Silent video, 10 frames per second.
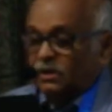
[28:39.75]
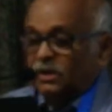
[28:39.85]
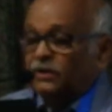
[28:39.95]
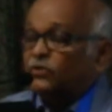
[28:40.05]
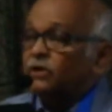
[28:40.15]

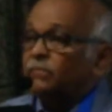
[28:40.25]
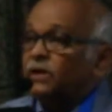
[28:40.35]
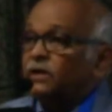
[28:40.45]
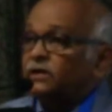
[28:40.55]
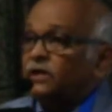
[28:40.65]
it can
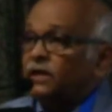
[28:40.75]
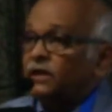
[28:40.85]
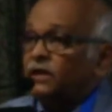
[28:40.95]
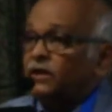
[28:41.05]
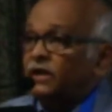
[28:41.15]
make it
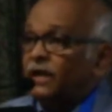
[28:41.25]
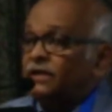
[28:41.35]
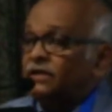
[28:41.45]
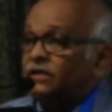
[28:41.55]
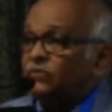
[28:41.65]
a
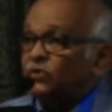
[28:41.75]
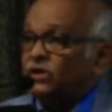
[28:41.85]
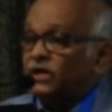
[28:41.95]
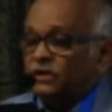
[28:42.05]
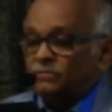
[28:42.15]

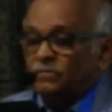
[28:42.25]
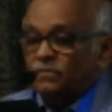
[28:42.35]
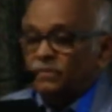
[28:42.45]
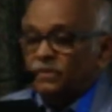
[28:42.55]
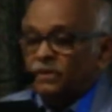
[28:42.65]
19-hour day.
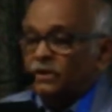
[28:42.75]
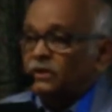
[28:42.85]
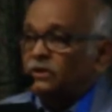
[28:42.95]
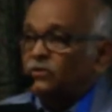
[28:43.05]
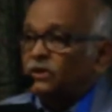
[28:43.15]

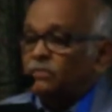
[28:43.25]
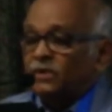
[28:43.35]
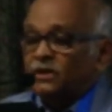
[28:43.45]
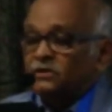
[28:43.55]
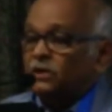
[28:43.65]
You can
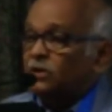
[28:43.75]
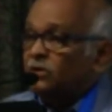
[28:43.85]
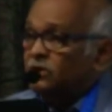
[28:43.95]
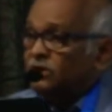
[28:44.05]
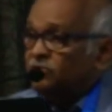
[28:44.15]
make it
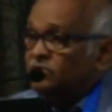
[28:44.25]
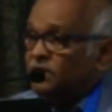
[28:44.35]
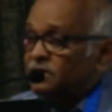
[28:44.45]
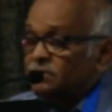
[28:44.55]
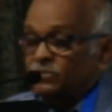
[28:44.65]
longer with
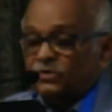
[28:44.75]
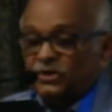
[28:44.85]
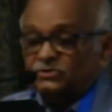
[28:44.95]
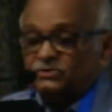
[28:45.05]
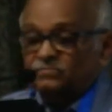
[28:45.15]
another
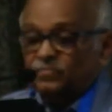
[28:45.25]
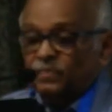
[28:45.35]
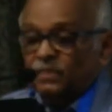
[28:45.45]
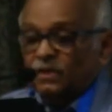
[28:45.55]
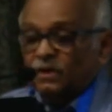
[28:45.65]
mutation.
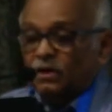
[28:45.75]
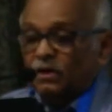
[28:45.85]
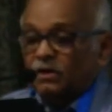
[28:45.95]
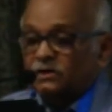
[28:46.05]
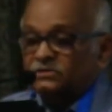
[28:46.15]

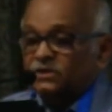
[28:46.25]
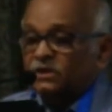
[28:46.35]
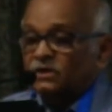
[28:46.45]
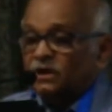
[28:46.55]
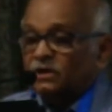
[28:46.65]
All
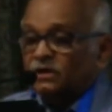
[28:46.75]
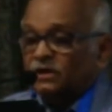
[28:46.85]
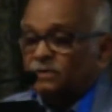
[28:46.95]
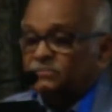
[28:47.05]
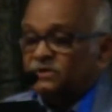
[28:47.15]
three are
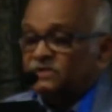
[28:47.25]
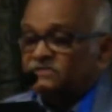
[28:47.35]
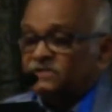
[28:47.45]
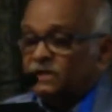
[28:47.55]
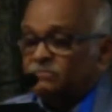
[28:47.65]
kept in the
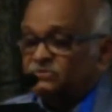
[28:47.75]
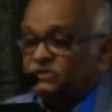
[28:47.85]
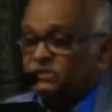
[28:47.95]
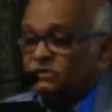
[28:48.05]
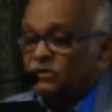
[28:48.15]
same
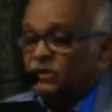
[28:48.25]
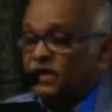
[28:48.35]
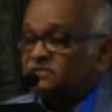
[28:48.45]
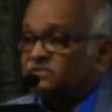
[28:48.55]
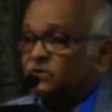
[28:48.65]
gene on
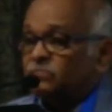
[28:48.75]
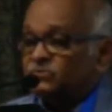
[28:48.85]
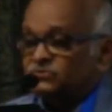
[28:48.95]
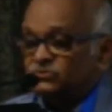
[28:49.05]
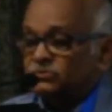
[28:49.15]
X
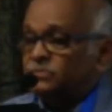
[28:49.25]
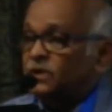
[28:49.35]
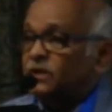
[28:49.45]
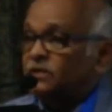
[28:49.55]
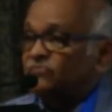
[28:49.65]
chromosome
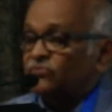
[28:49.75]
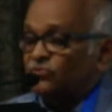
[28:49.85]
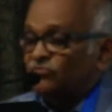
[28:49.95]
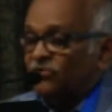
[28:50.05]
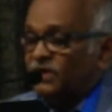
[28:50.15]
in the
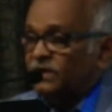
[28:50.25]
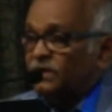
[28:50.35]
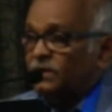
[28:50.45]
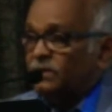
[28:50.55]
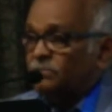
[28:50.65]
fruit fly,
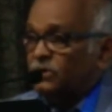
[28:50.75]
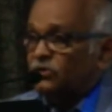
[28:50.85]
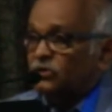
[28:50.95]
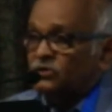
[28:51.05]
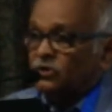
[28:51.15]

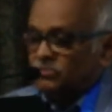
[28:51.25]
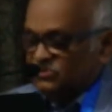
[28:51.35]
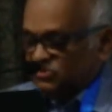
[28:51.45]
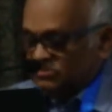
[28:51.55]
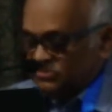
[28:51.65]
but on
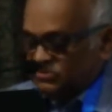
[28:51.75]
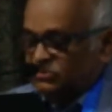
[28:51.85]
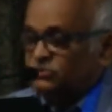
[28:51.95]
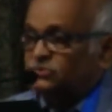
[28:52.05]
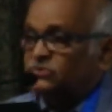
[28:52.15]
chromosome
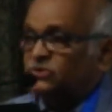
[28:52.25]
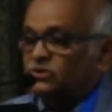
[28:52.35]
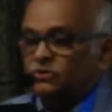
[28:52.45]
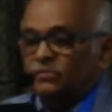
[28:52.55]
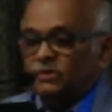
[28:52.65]
2
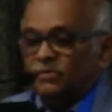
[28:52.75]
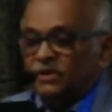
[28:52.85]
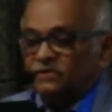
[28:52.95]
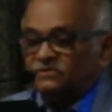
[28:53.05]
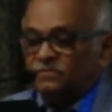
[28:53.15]
in human
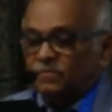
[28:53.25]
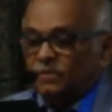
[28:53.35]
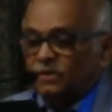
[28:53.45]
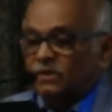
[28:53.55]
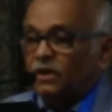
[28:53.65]
beings.
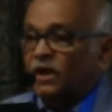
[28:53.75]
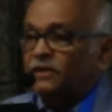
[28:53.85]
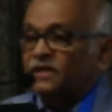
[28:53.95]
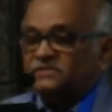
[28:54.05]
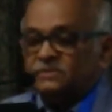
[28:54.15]

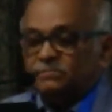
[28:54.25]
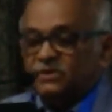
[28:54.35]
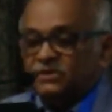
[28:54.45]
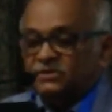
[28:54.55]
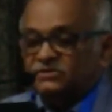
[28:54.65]
And that's the
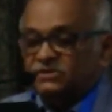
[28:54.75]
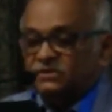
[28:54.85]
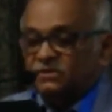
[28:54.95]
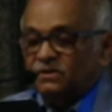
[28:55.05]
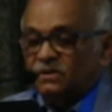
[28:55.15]
period
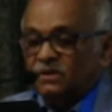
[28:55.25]
gene.